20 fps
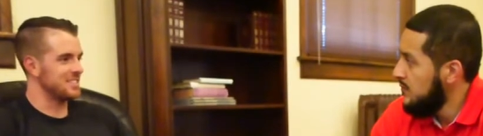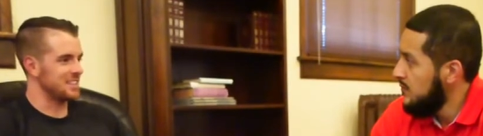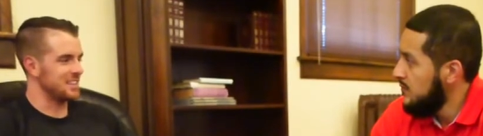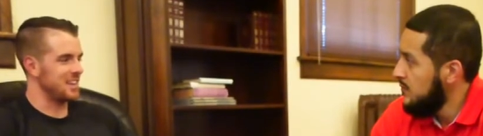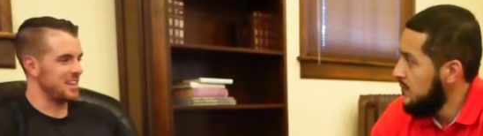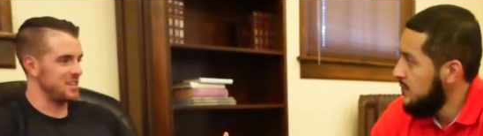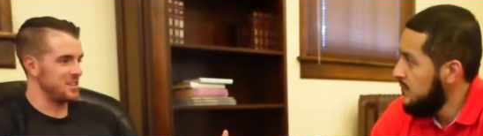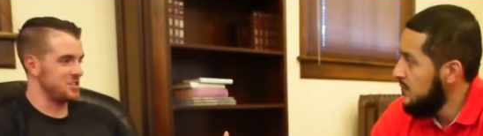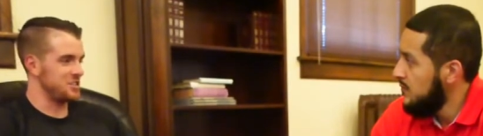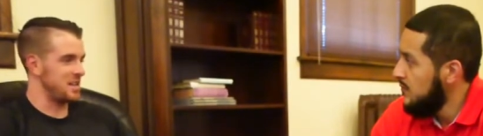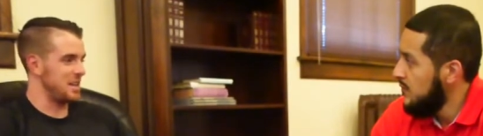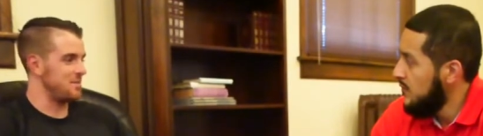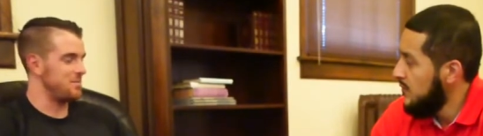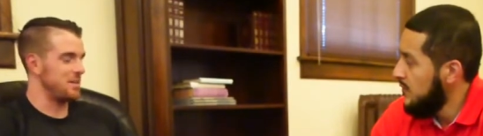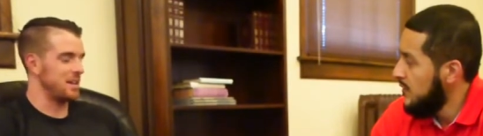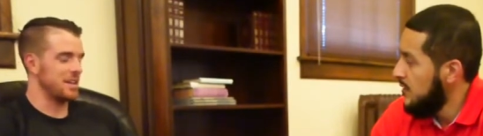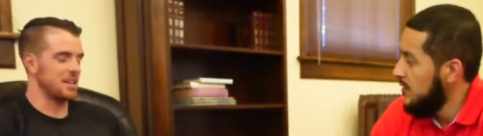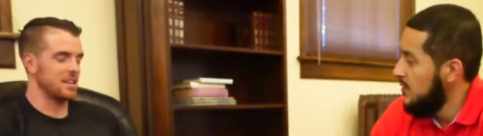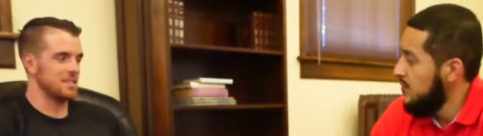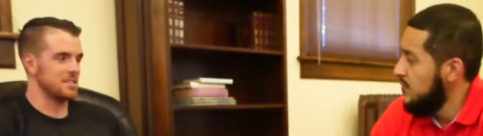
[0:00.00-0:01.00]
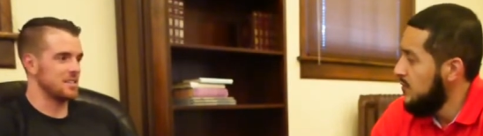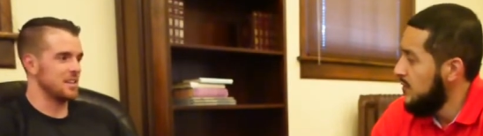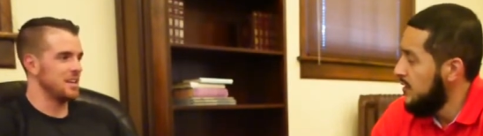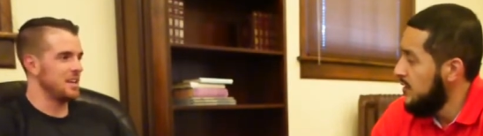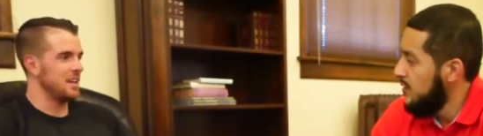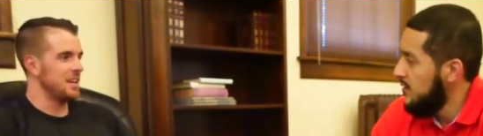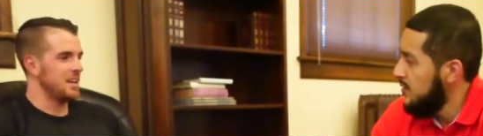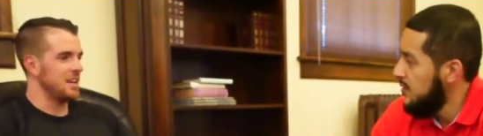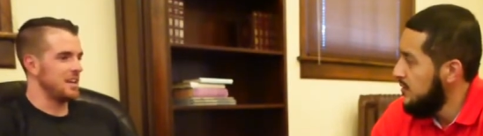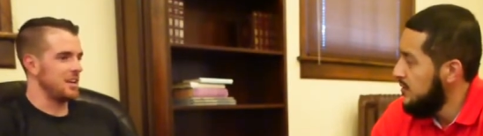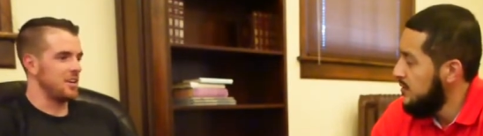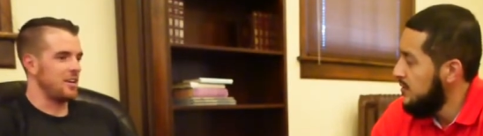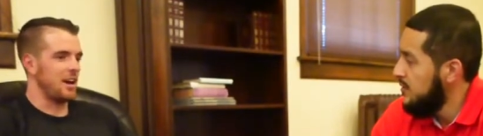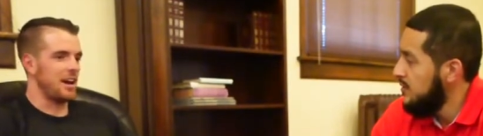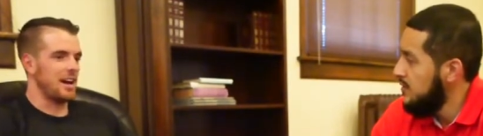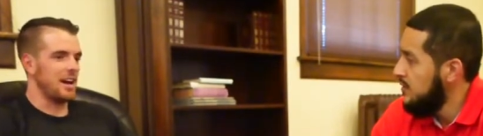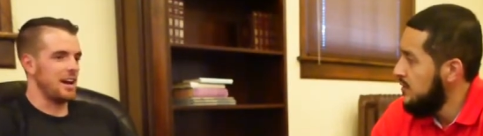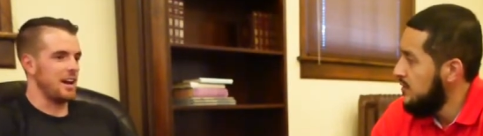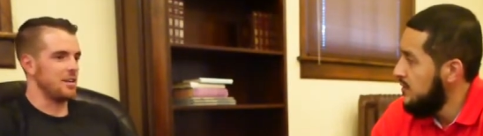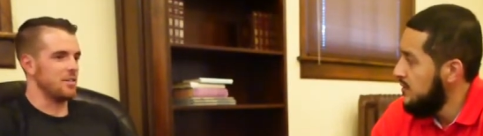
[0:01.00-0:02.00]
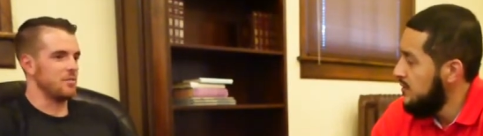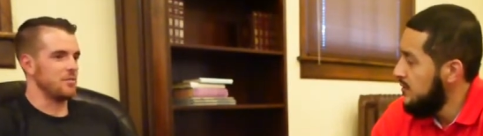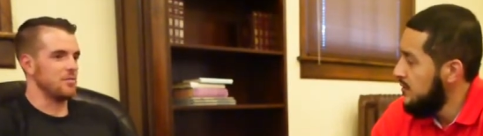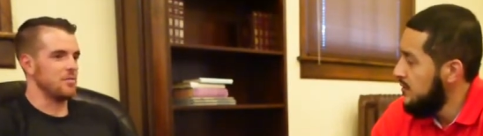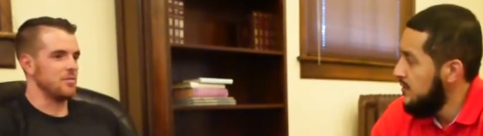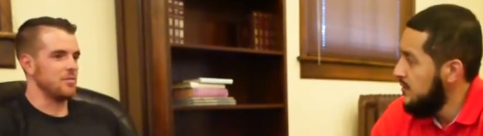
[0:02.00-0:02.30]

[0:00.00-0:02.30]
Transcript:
Speaker 1: to kind of shape it. Because, you know, I